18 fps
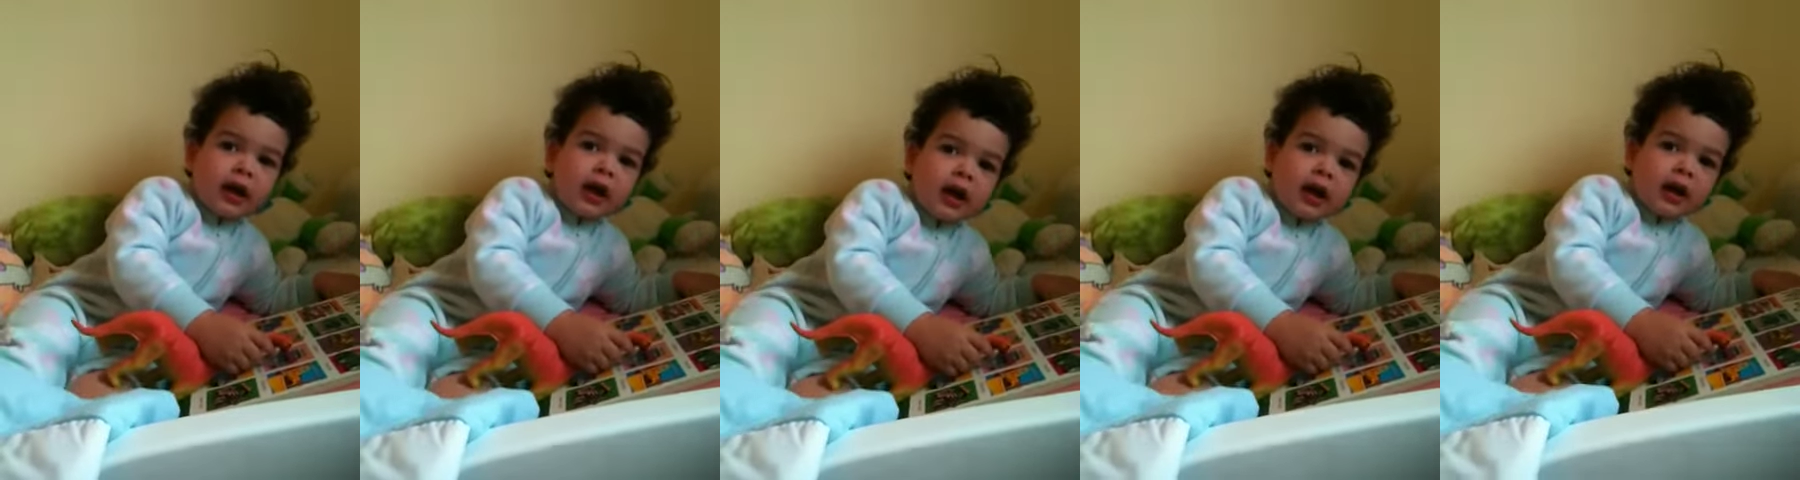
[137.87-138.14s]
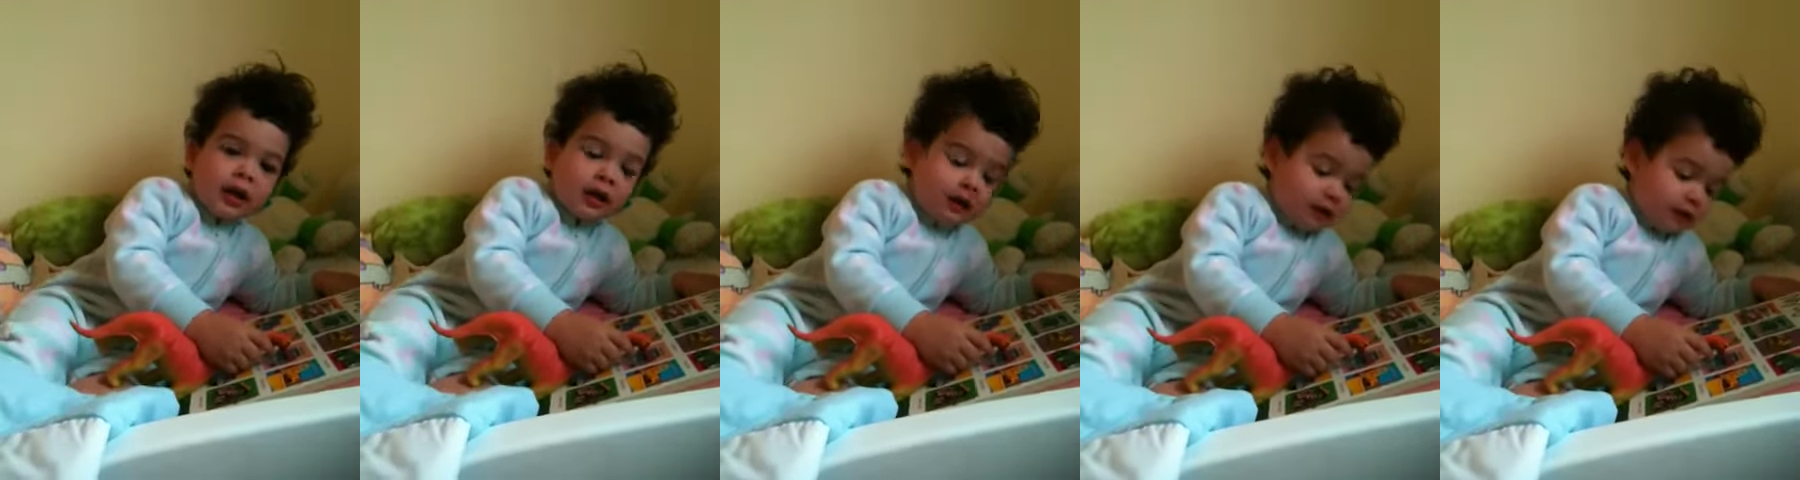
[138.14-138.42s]

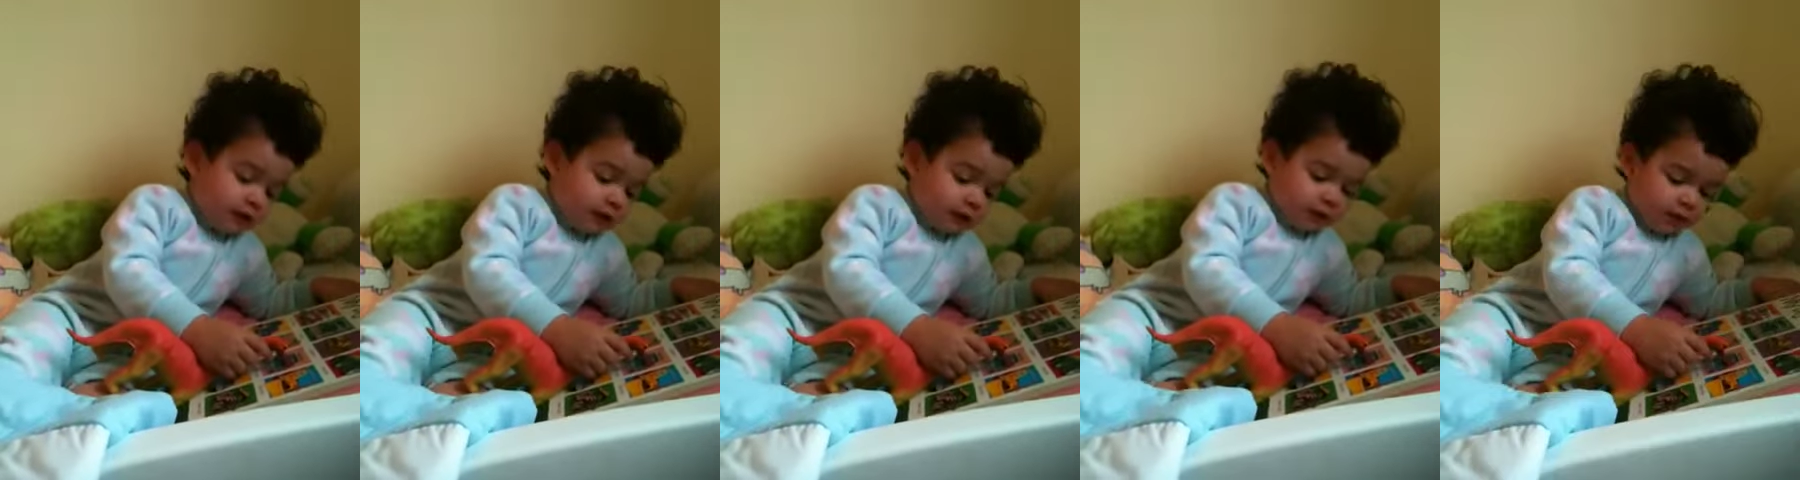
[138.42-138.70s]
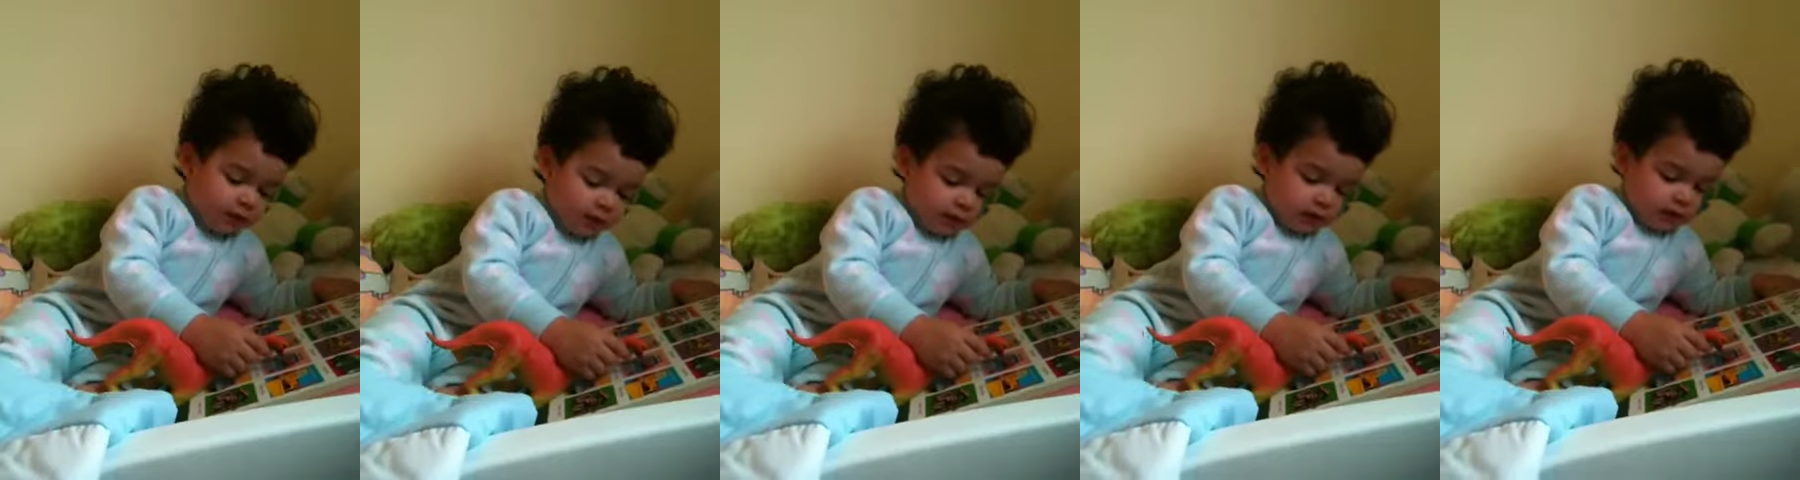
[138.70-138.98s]
Oh, oh,
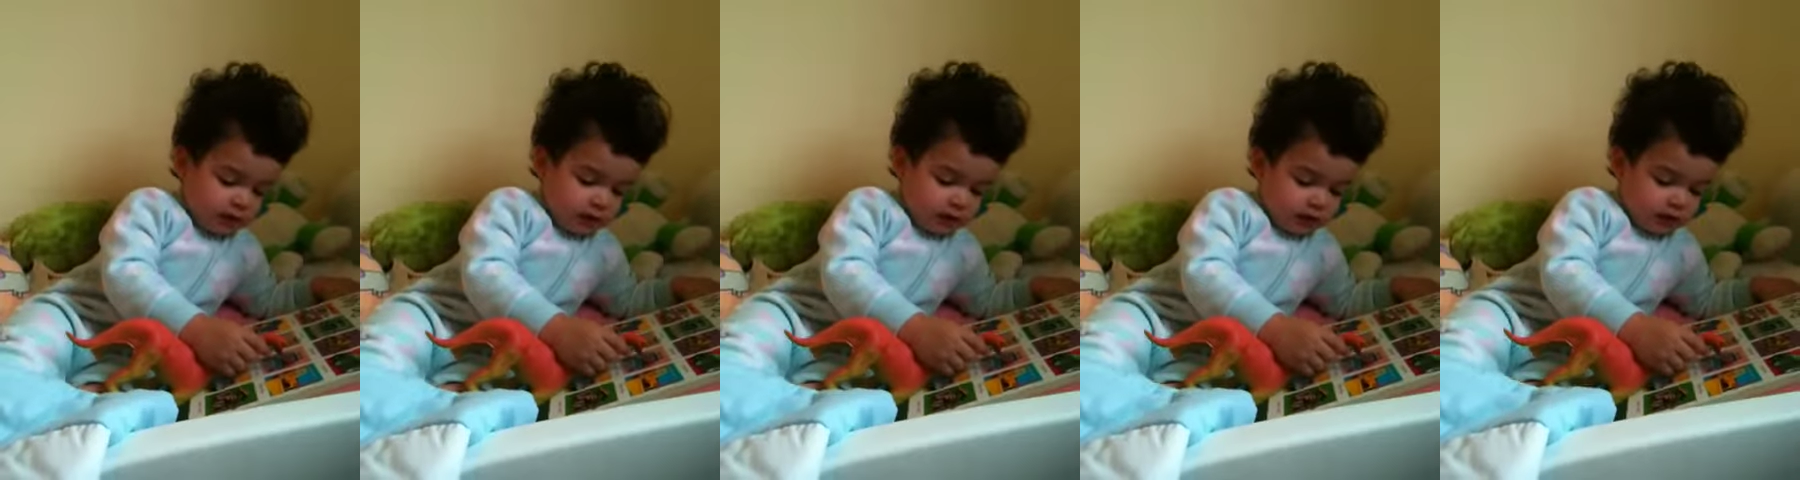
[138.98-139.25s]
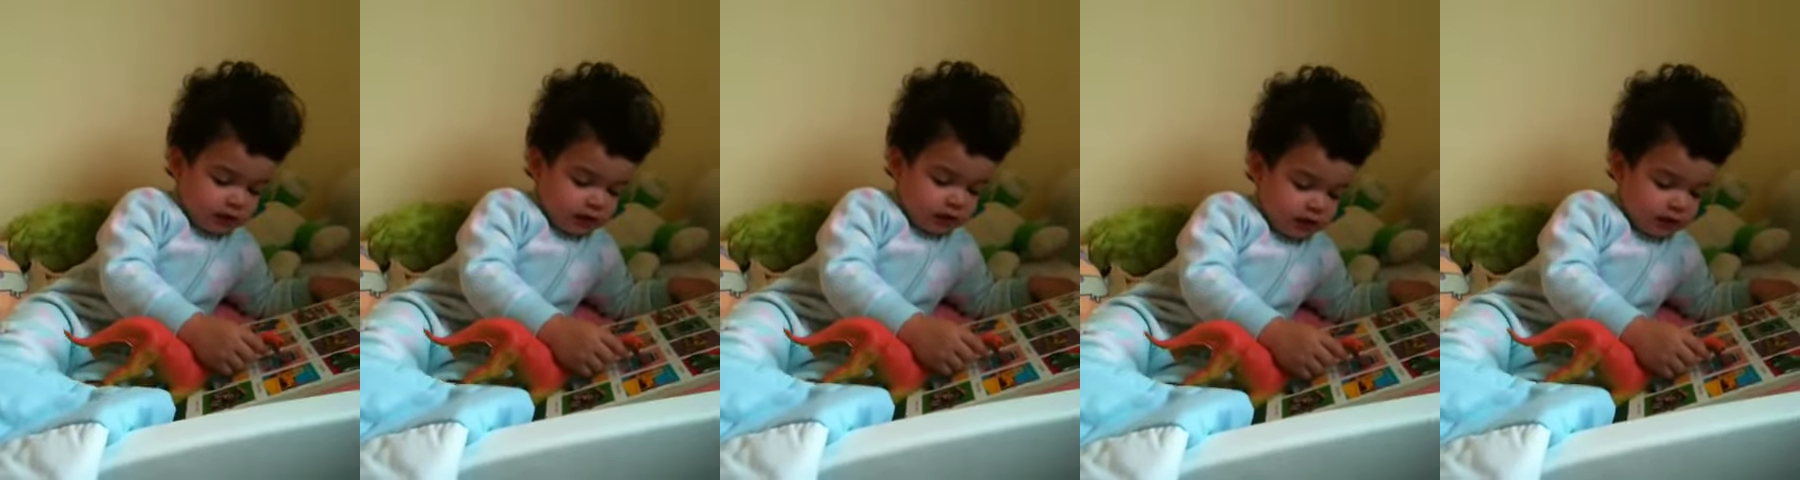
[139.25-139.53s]
dinosaur?
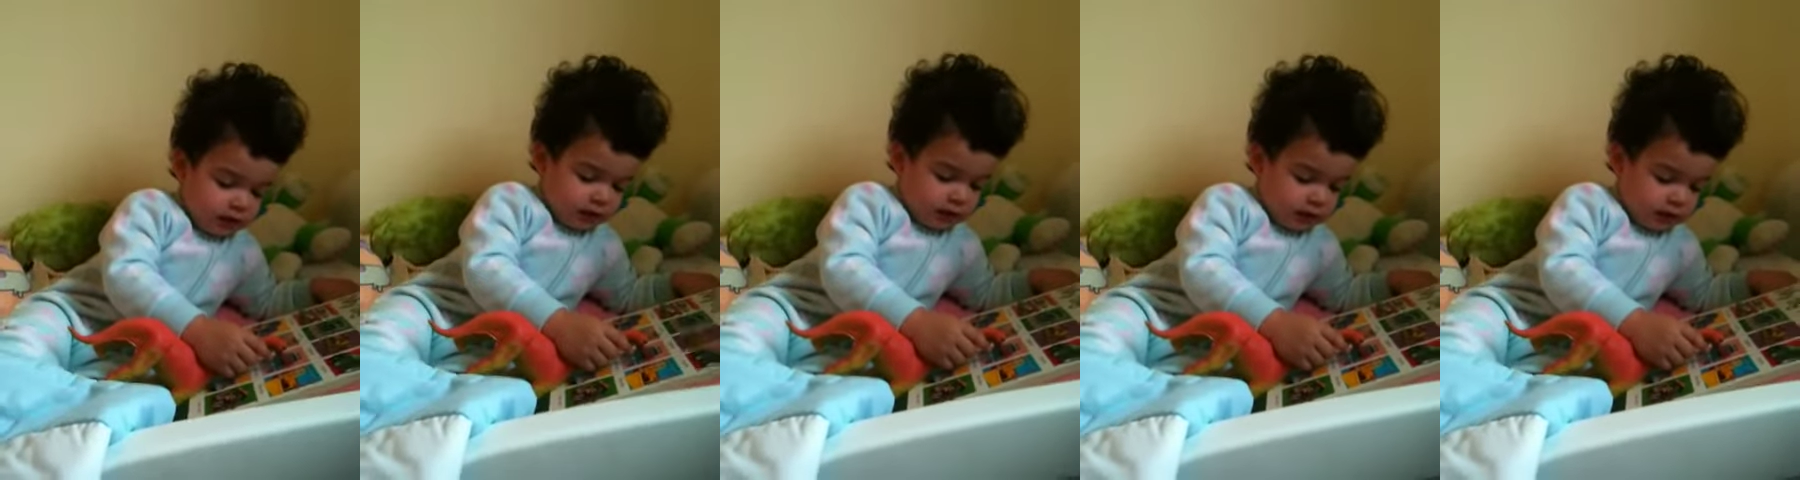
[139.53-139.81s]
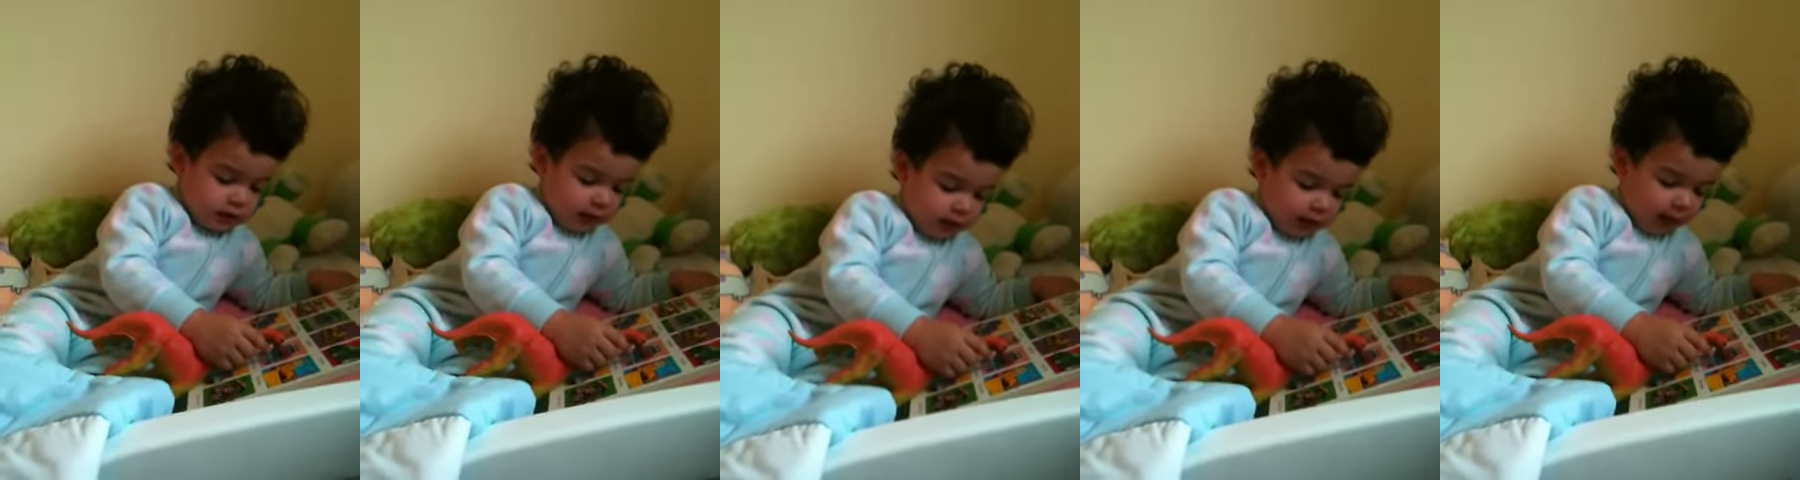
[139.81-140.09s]
Is that the
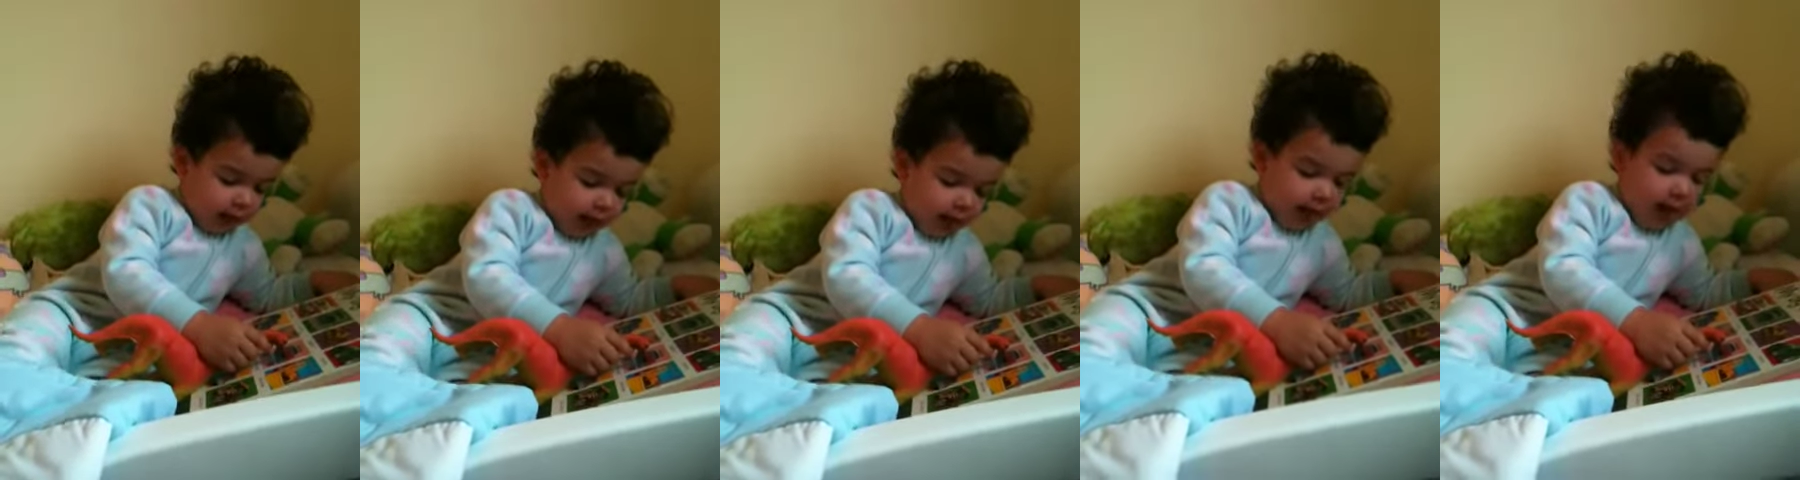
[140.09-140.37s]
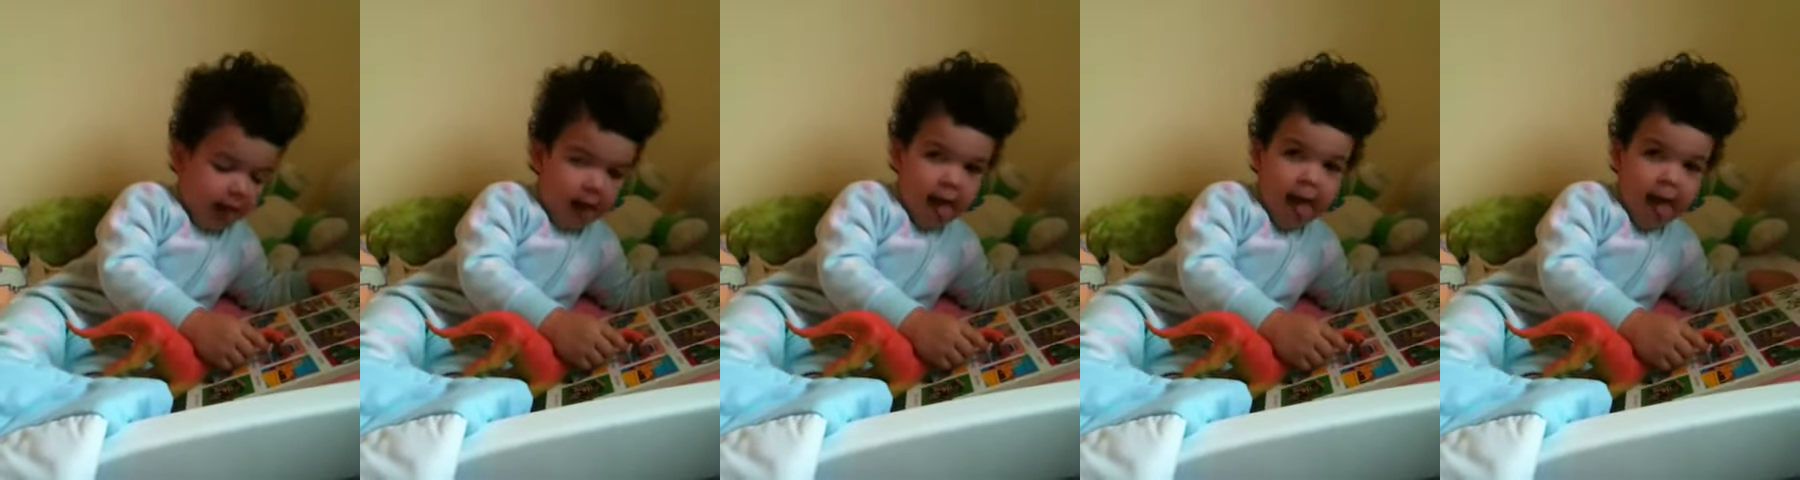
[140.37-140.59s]
fire truck?